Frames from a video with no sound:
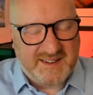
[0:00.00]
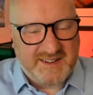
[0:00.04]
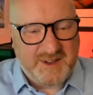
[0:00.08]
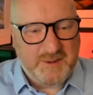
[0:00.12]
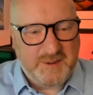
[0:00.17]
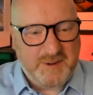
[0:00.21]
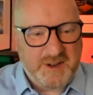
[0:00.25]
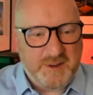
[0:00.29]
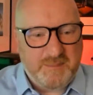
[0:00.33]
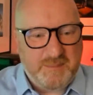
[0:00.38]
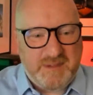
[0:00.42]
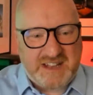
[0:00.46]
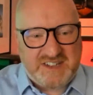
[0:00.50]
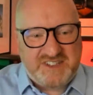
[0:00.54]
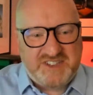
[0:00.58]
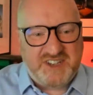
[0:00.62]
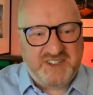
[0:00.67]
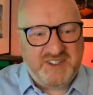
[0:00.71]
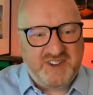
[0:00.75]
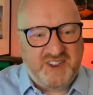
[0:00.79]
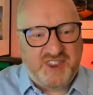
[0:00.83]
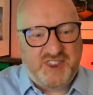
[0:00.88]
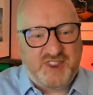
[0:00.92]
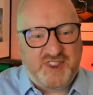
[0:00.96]
mentioned
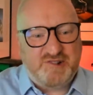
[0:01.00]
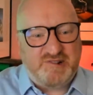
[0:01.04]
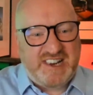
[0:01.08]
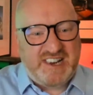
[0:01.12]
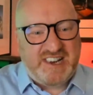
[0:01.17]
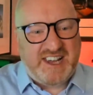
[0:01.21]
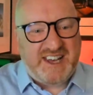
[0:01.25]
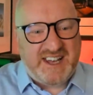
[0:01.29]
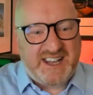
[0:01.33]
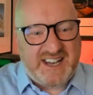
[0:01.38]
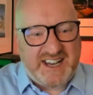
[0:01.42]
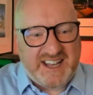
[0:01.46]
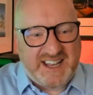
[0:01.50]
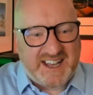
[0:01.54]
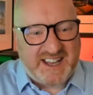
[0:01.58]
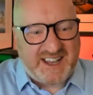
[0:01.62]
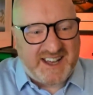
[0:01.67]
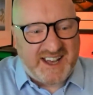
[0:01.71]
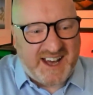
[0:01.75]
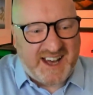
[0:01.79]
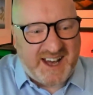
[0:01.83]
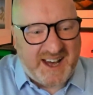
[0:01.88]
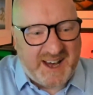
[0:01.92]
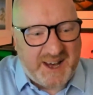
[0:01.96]
3 earlier.
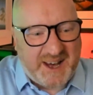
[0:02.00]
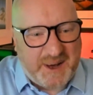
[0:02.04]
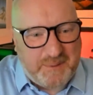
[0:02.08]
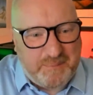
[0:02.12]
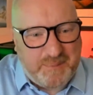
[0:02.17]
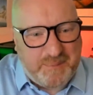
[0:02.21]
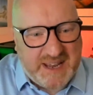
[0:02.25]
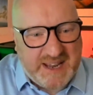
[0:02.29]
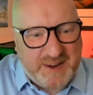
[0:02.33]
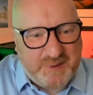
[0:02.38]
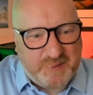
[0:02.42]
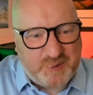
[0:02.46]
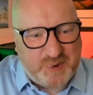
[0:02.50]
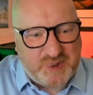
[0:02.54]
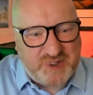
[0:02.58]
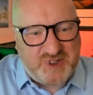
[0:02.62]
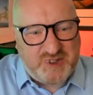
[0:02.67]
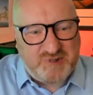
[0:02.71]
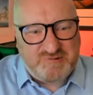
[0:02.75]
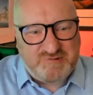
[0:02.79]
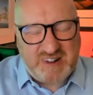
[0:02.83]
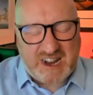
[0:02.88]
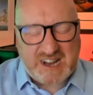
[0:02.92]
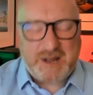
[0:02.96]
Pete, would you
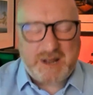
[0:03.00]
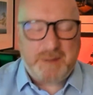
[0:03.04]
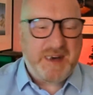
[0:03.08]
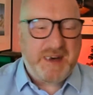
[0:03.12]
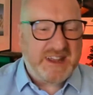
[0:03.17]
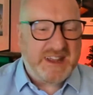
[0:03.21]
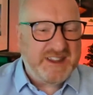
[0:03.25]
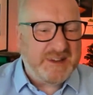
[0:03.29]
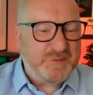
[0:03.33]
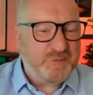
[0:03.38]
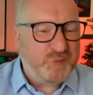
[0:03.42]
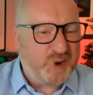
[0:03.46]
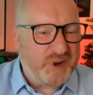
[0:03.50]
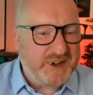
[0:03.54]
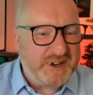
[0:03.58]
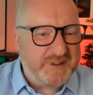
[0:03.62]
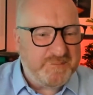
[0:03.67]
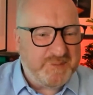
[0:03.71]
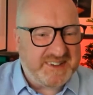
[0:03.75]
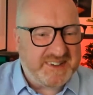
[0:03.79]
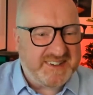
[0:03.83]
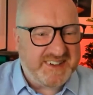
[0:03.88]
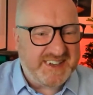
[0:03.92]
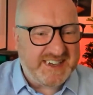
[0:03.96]
recommend one in
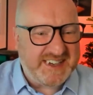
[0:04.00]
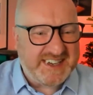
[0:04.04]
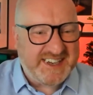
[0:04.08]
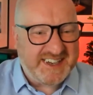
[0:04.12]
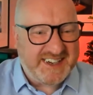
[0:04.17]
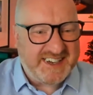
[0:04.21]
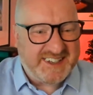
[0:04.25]
particular?